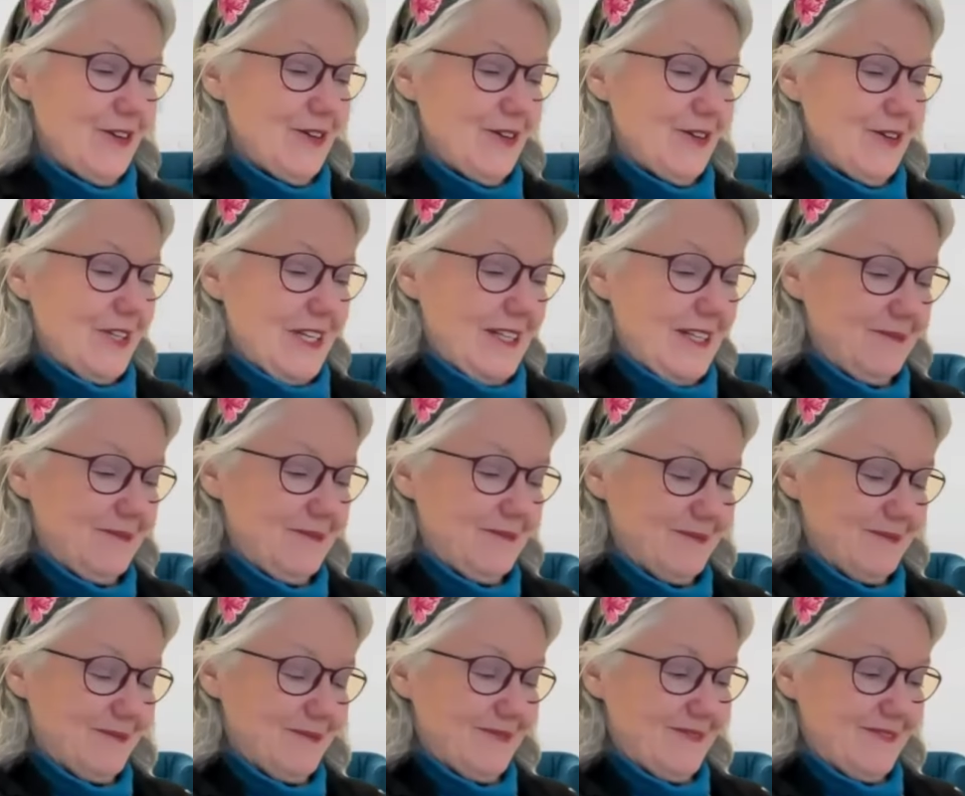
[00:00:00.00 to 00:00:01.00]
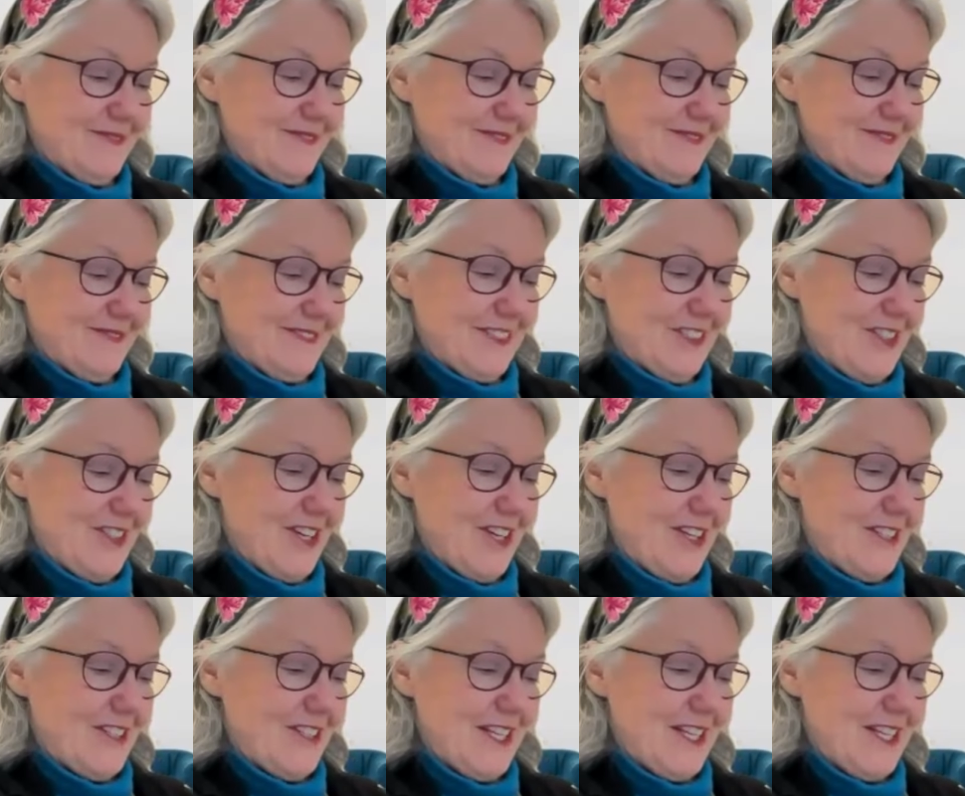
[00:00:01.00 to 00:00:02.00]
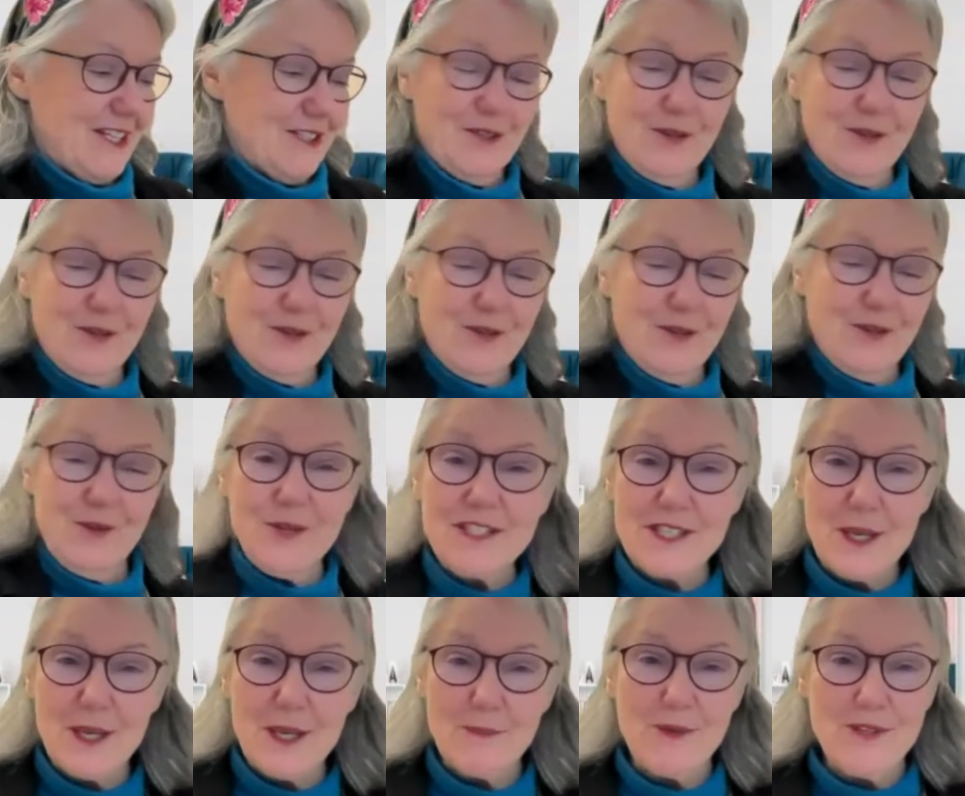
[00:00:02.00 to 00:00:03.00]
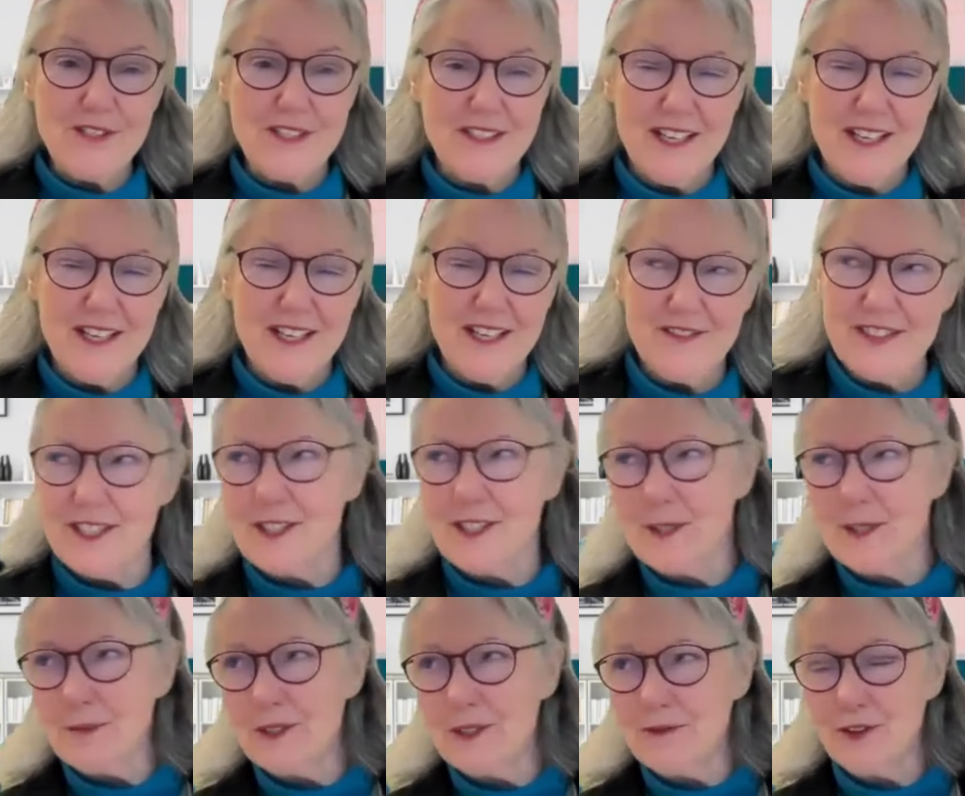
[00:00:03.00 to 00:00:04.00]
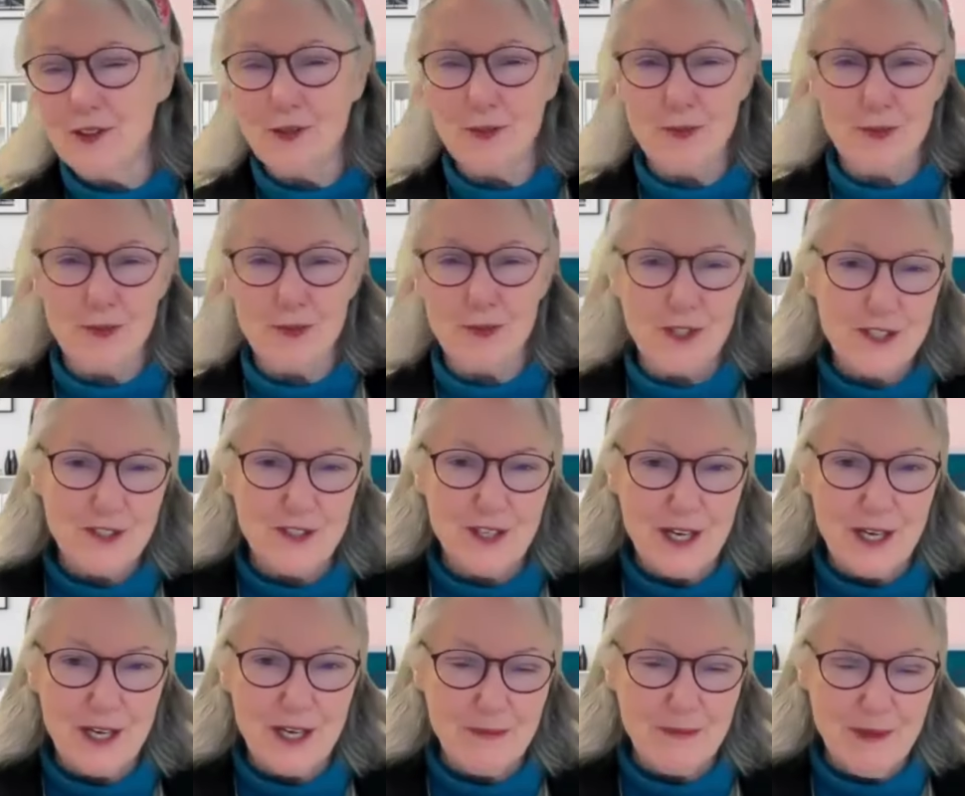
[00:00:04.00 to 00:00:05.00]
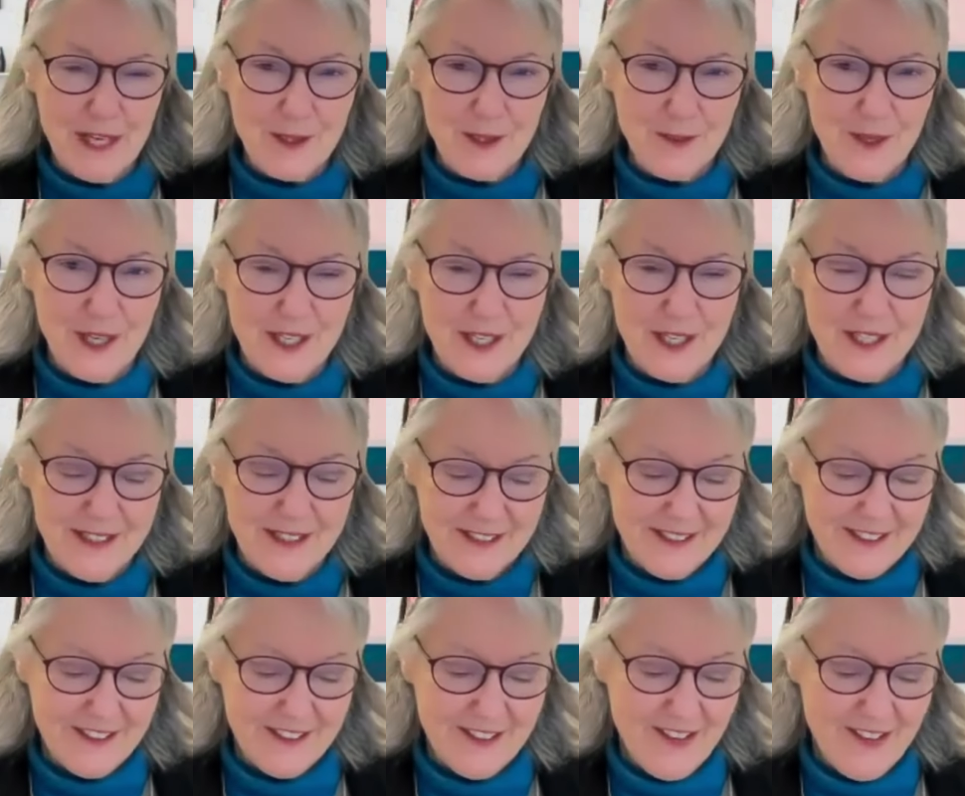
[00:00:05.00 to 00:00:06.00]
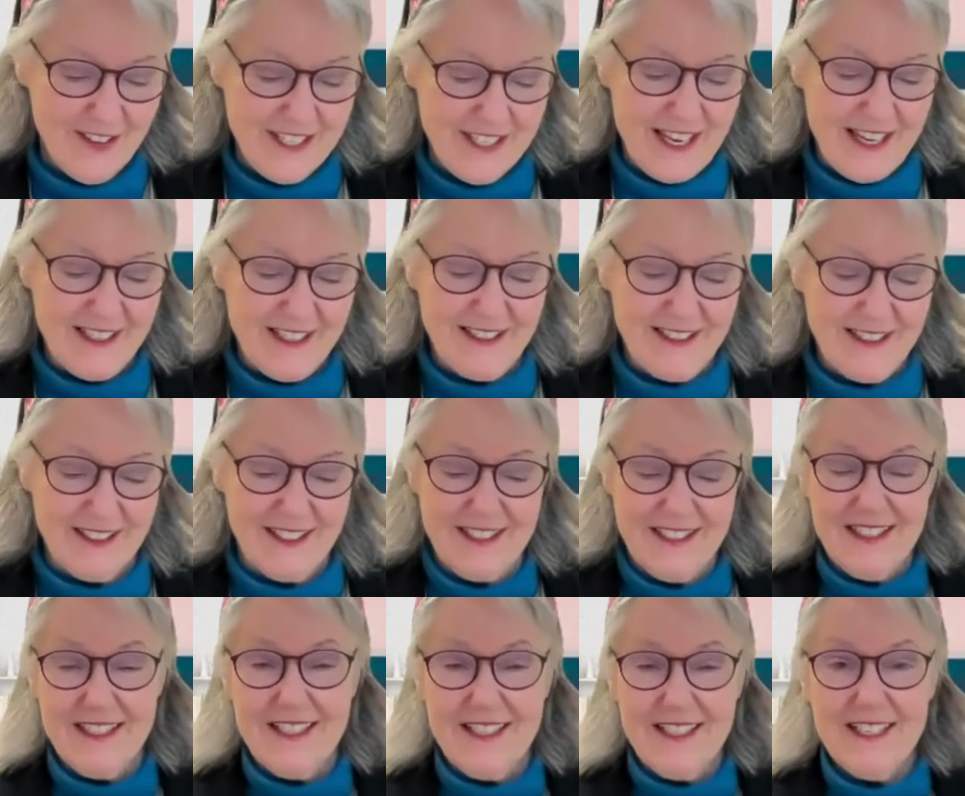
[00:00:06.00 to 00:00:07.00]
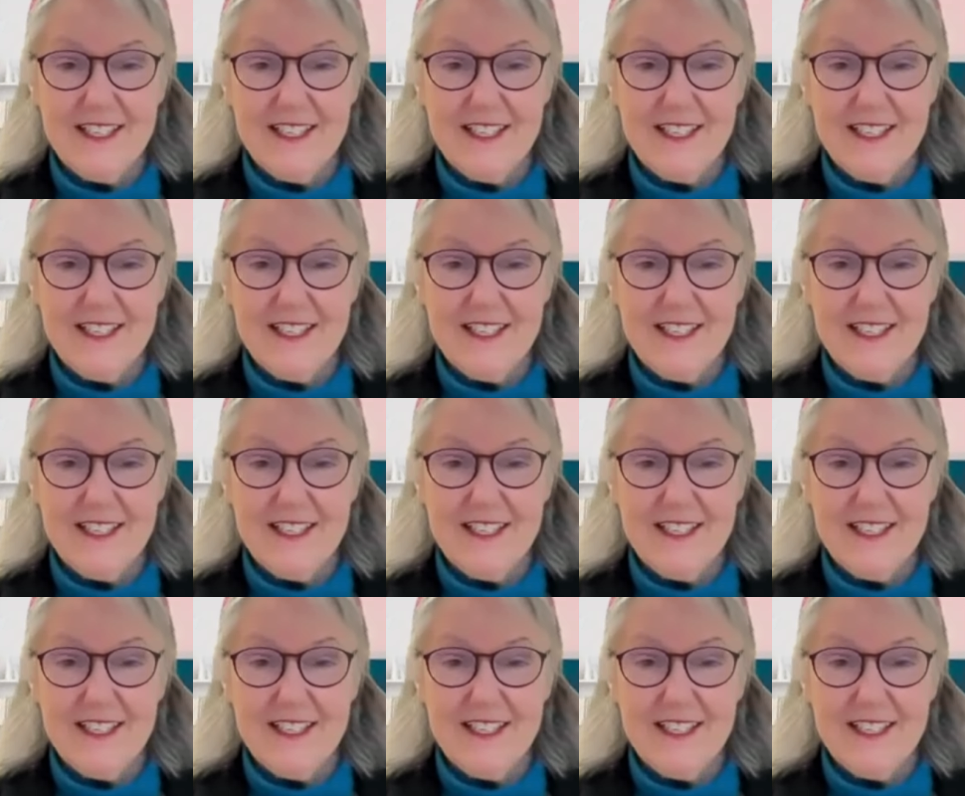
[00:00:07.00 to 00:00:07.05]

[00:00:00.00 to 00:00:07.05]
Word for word: Okay. you're not saying, who is that person? I've seen her before. What's her name? How do I contact?